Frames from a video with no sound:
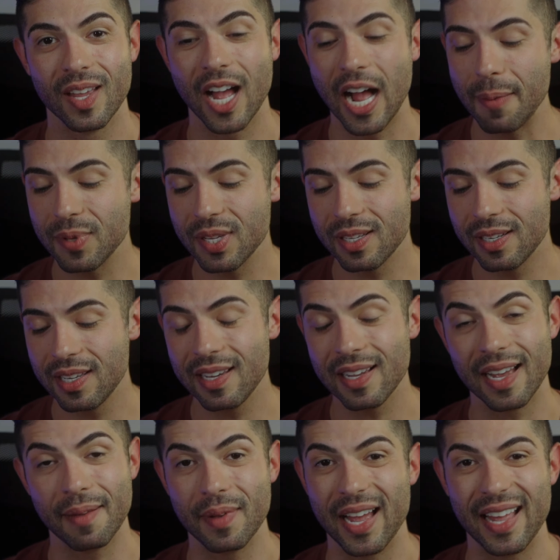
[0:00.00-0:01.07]
Optically,
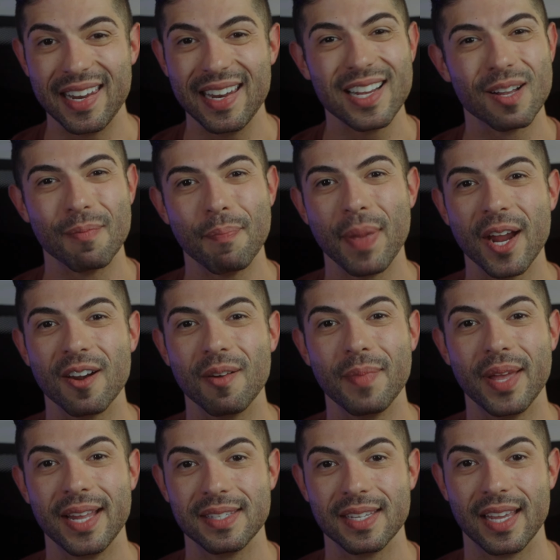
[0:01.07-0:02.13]
I didn't compare them
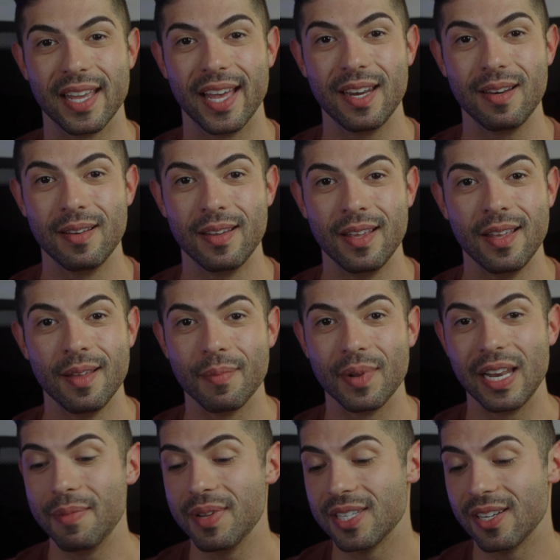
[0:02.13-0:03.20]
head to head, but
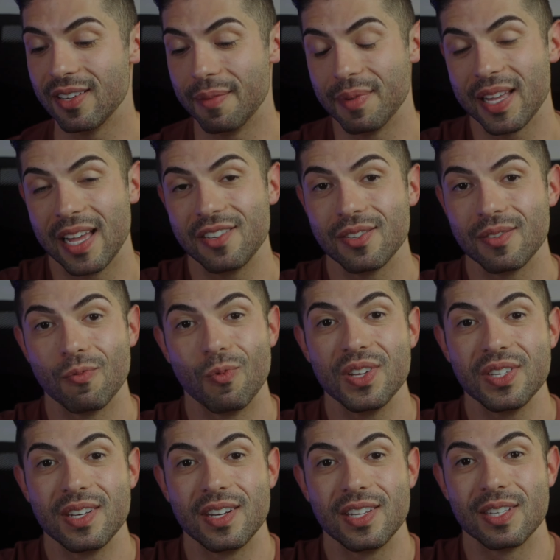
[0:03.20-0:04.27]
let me tell you, I just
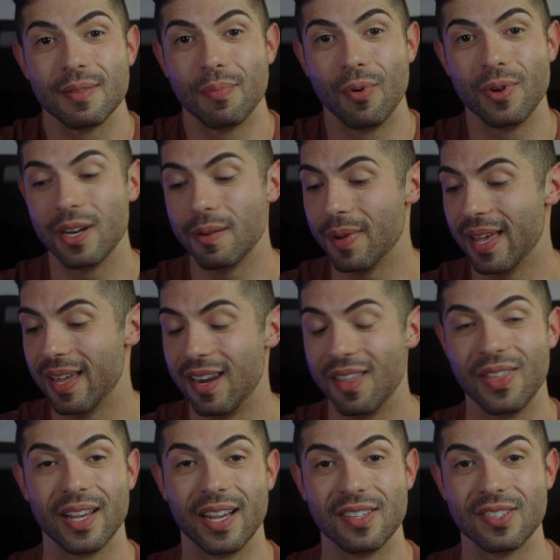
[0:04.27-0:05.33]
wasn't disappointed by
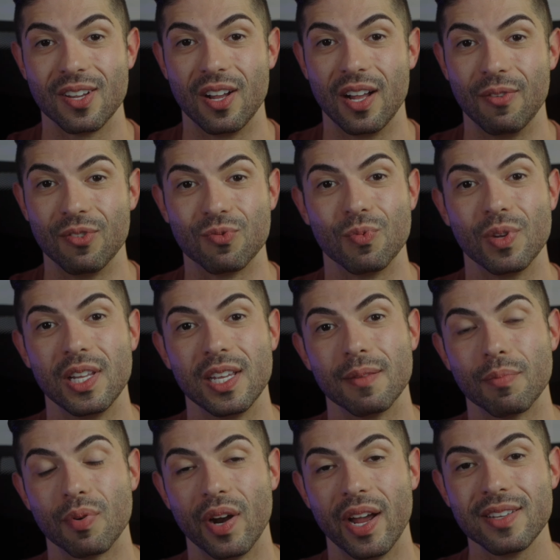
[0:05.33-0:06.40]
anything I saw. I was really
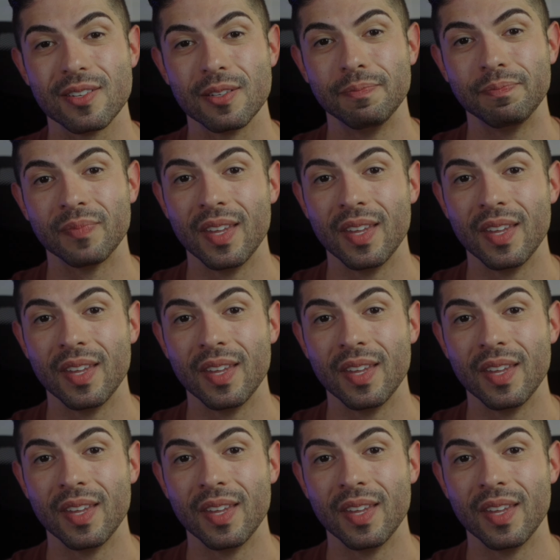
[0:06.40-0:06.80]
impressed.